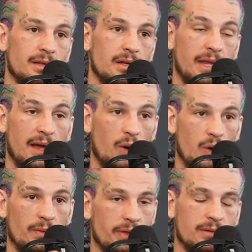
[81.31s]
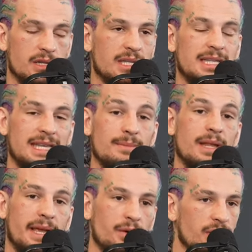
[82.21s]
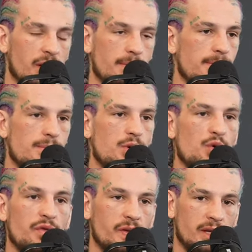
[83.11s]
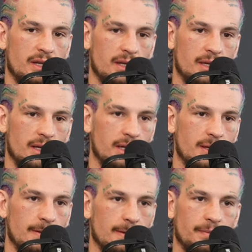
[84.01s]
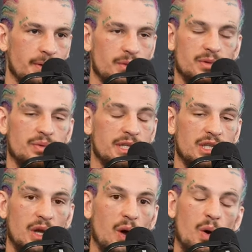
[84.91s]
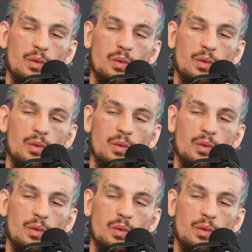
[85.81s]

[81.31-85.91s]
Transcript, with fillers: that whole just seemed like I was on a movie. It was yeah, so